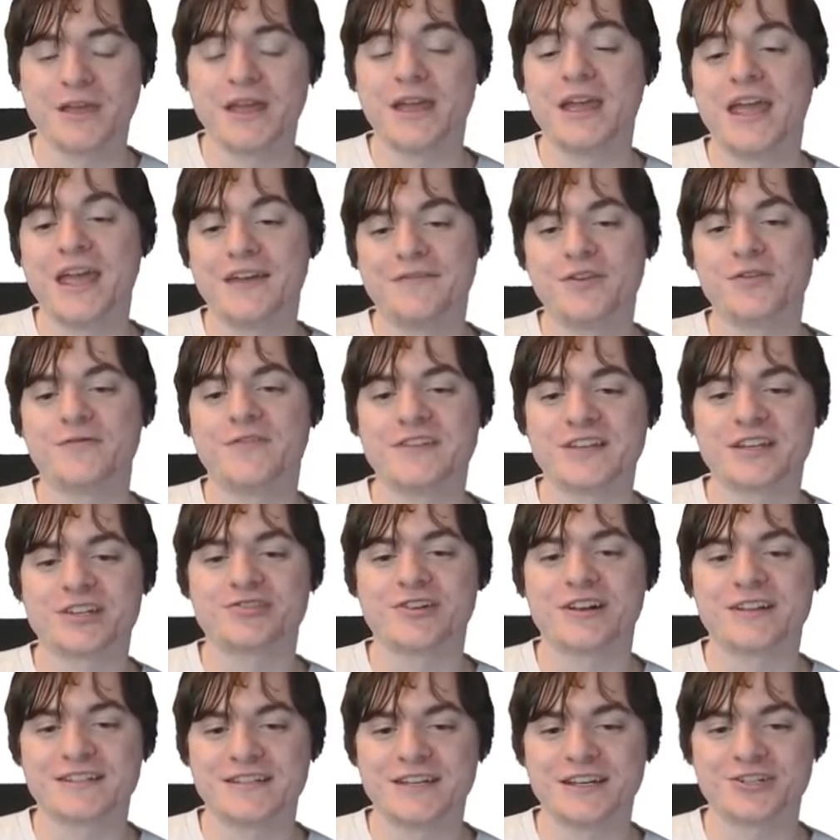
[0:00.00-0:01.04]
If you visit
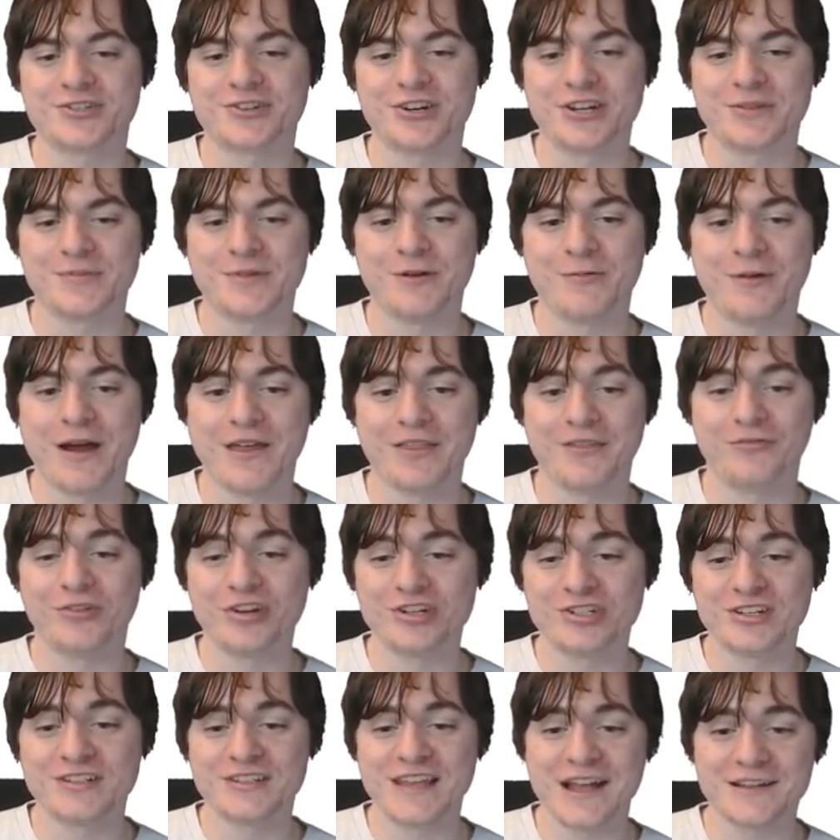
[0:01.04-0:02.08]
Transnistria, you should be aware the
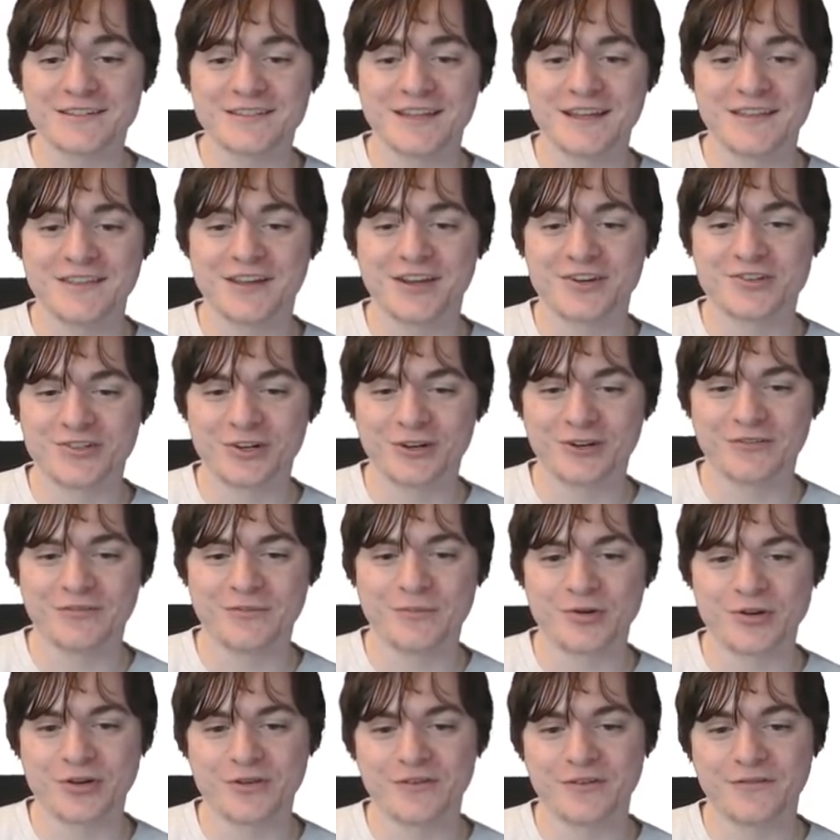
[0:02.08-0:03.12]
region is outside the control of
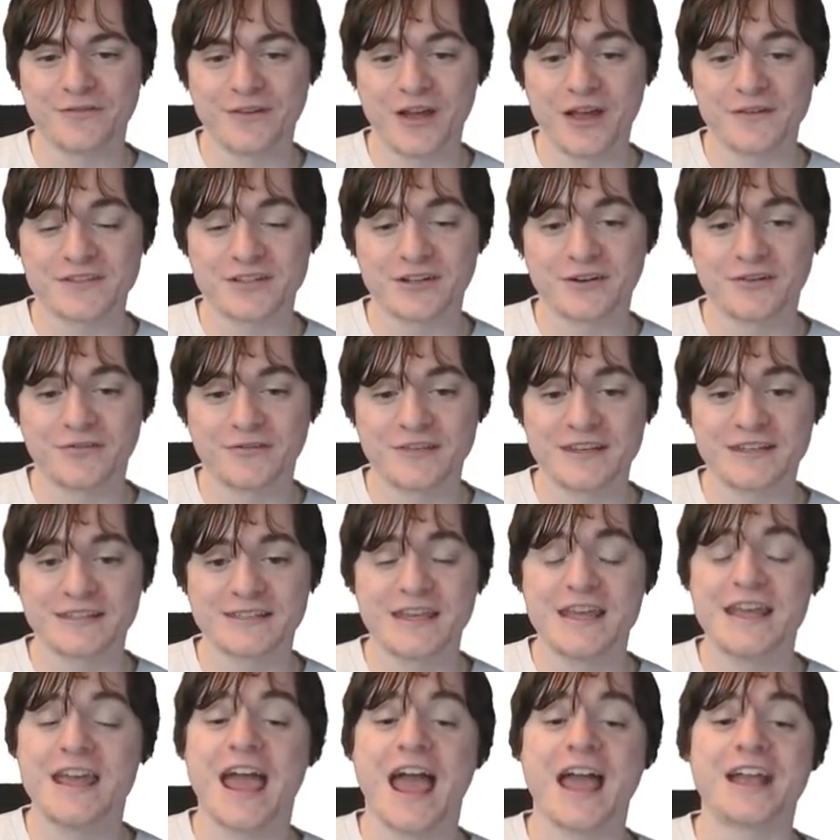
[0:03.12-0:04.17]
Moldovan authorities,
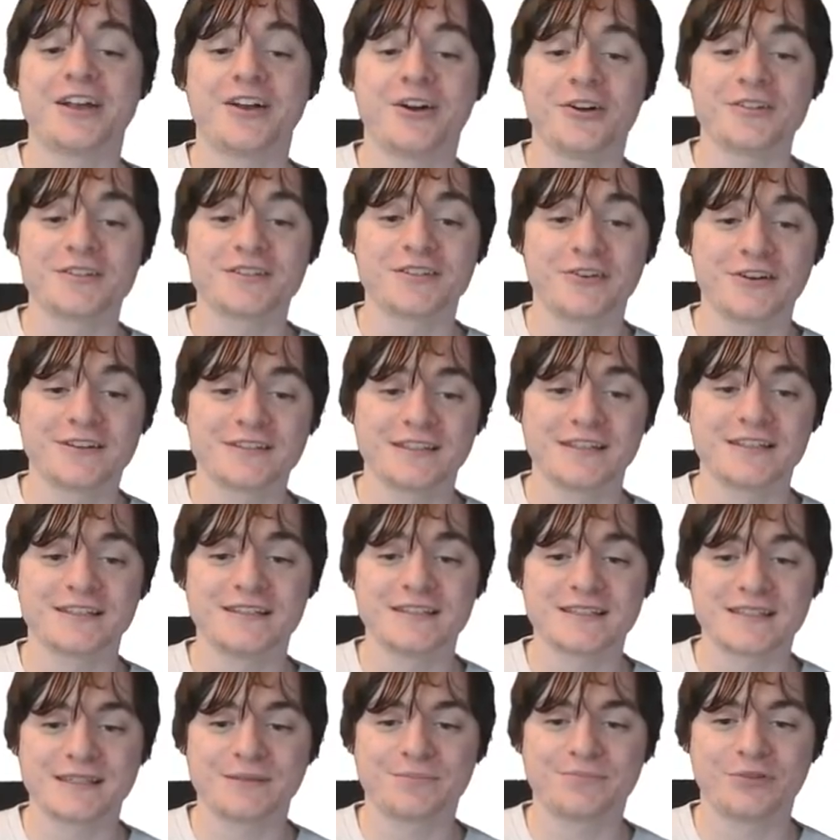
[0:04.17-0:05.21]
and consular
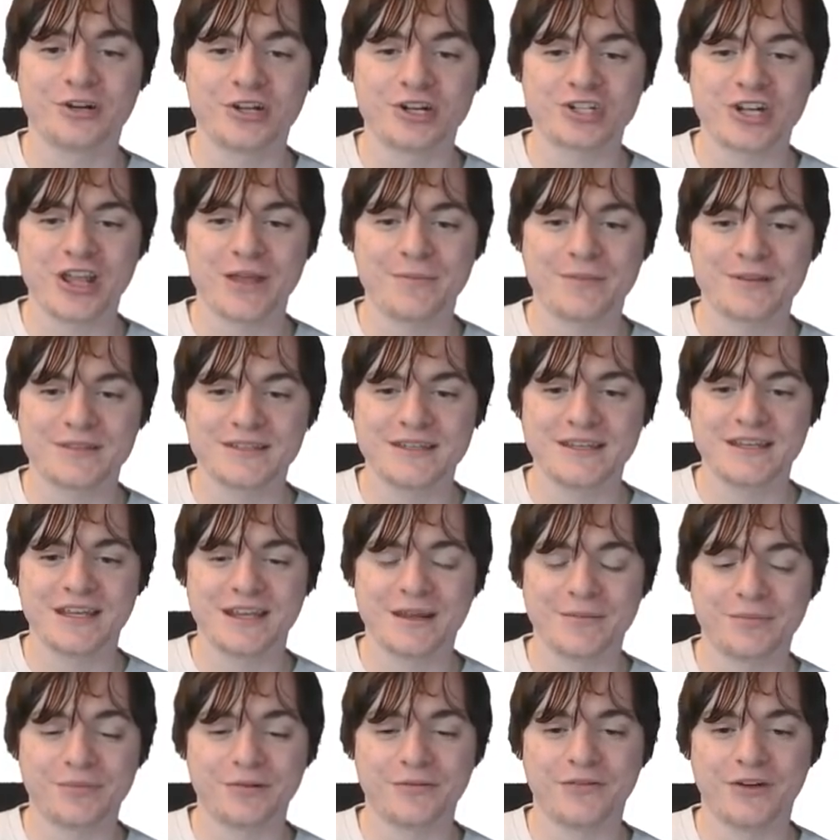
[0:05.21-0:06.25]
assistance the British Embassy
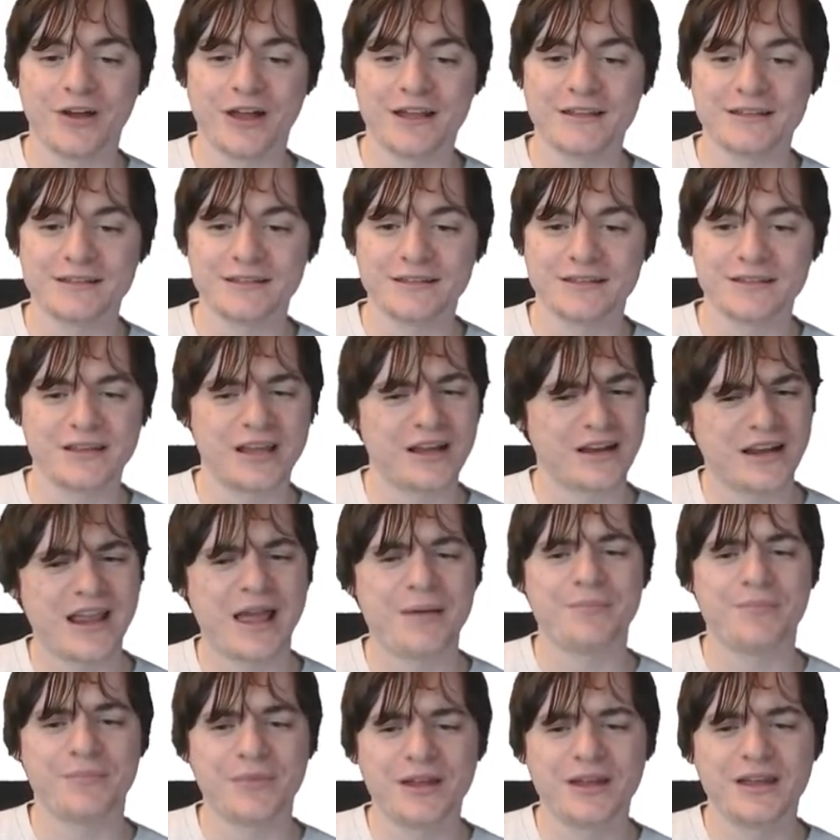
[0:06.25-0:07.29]
can provide
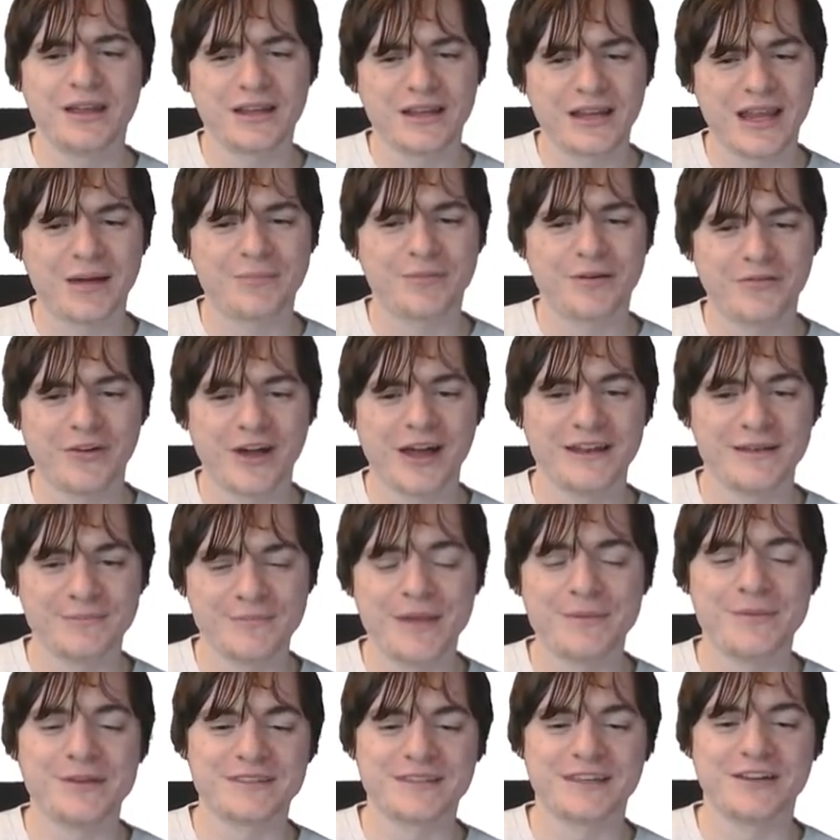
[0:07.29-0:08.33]
can provide may
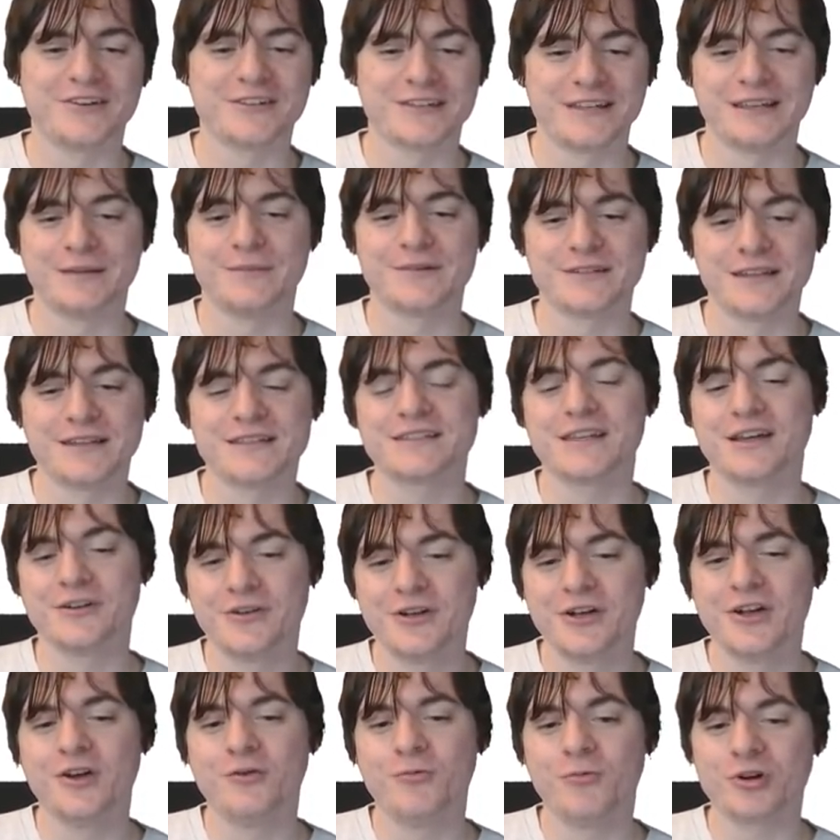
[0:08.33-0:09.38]
be seriously limited. So
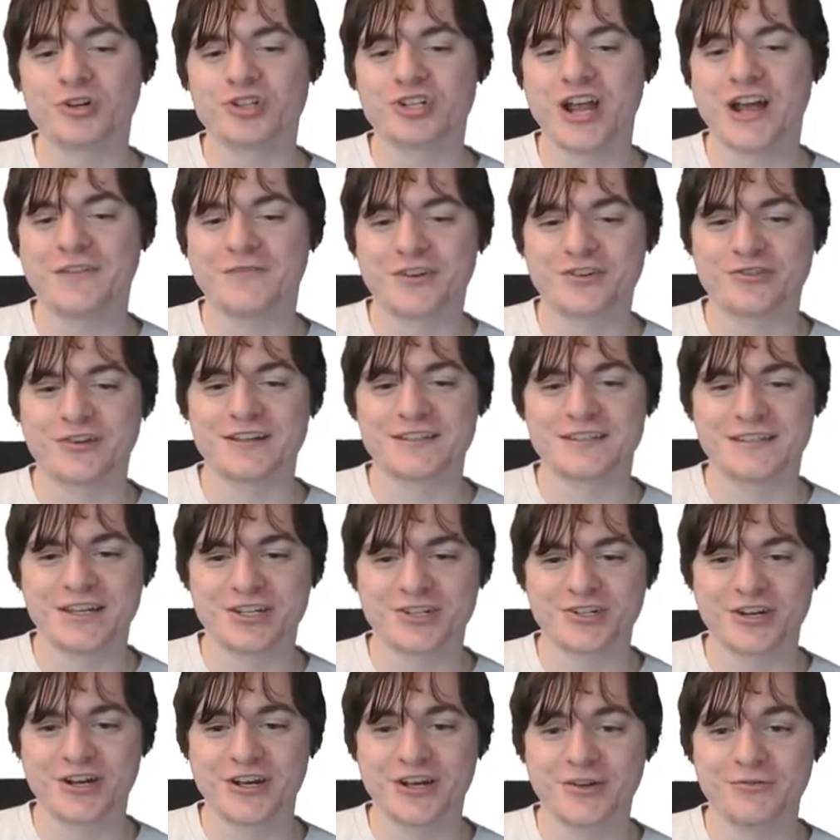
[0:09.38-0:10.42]
watch out for
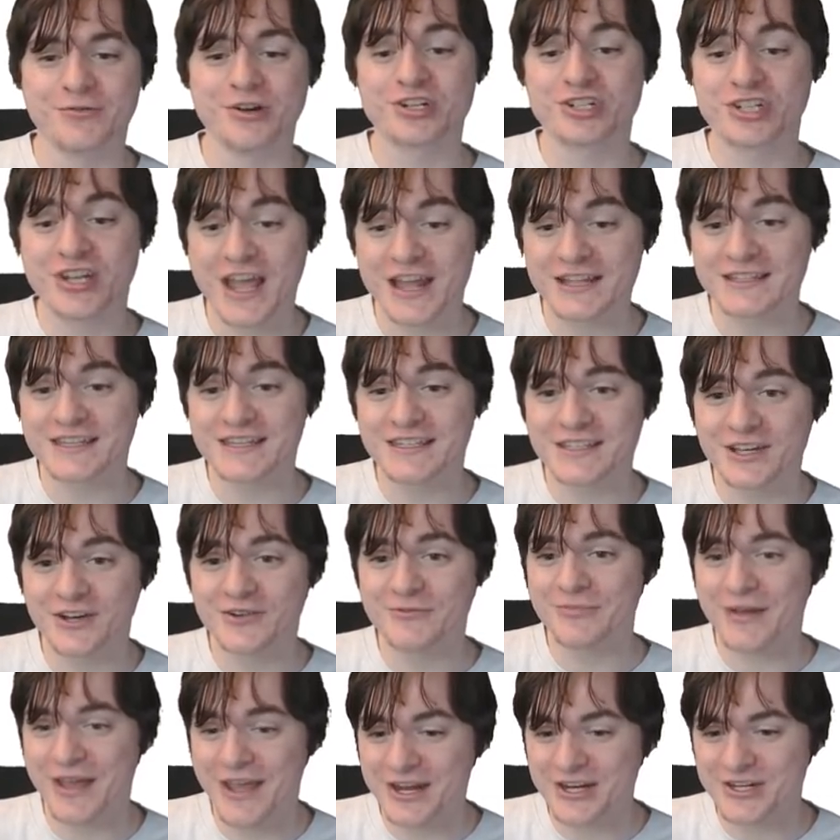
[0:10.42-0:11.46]
Transnistria, which gets its own
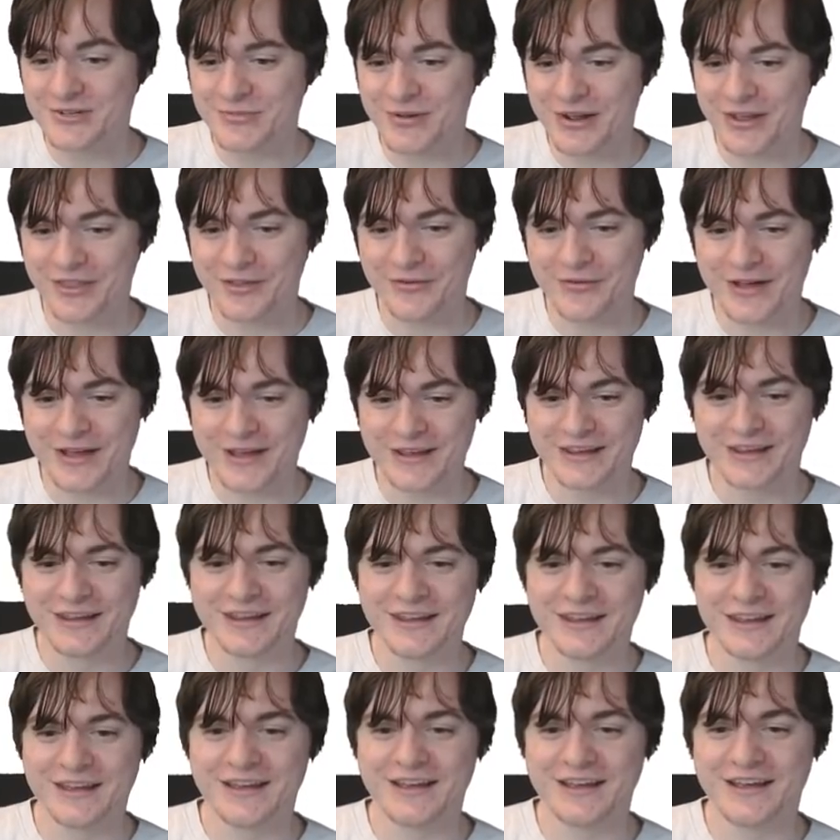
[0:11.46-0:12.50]
page, by the way.
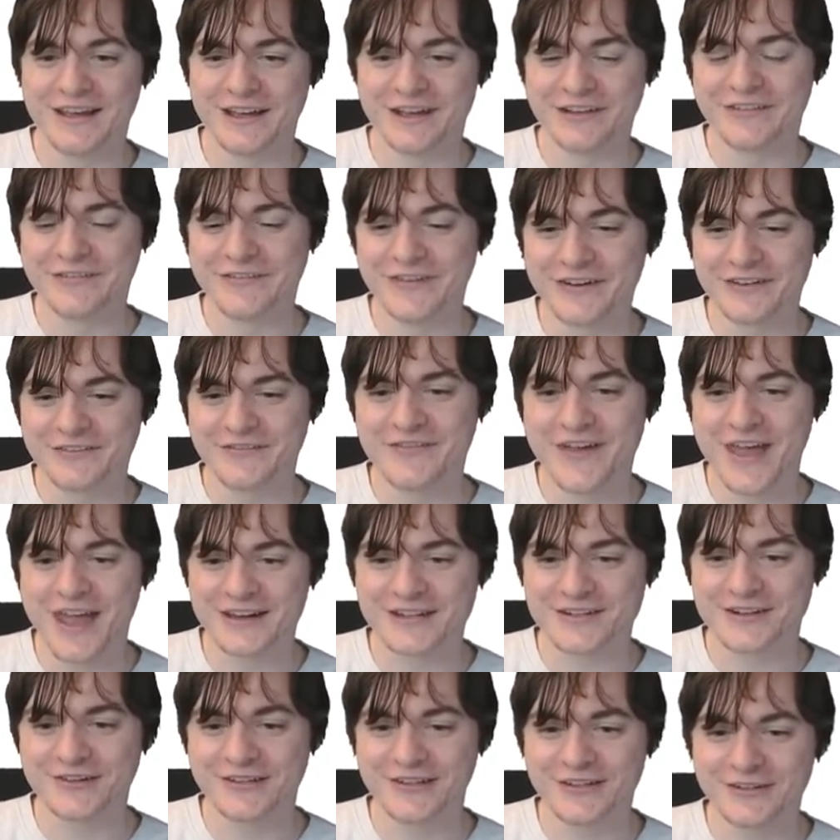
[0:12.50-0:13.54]
Fun
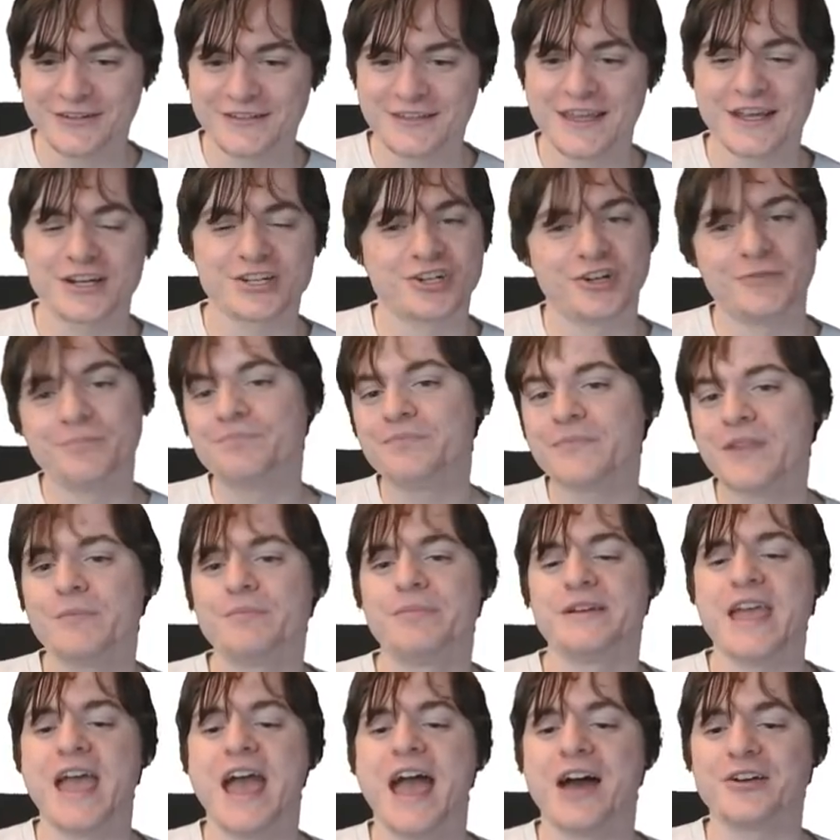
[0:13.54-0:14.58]
fact, whole little section. But
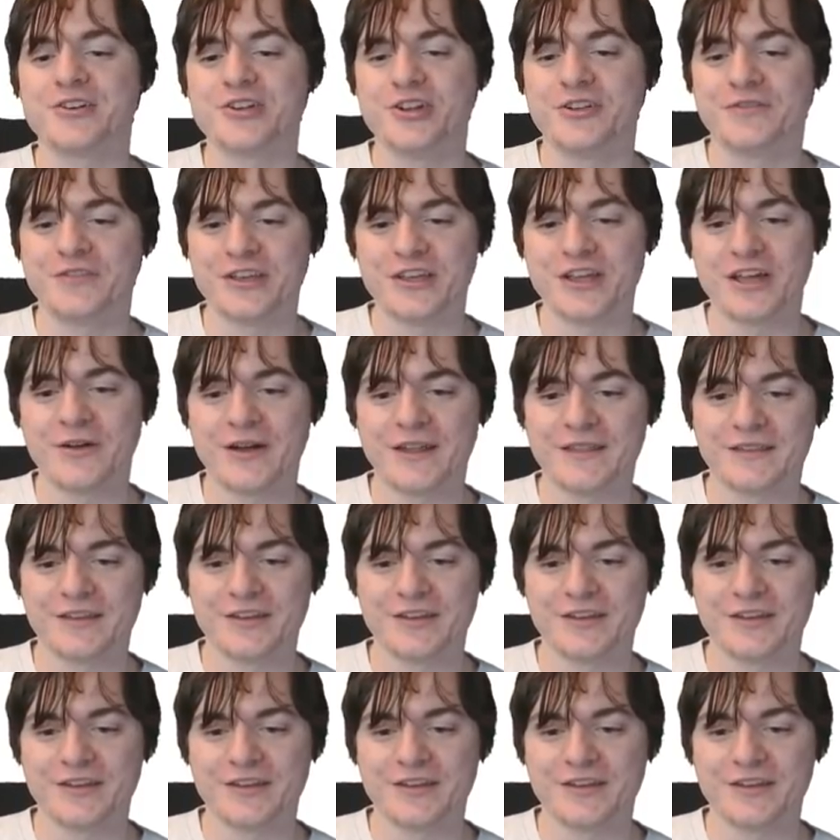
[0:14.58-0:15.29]
yeah, how do you know if you can go in?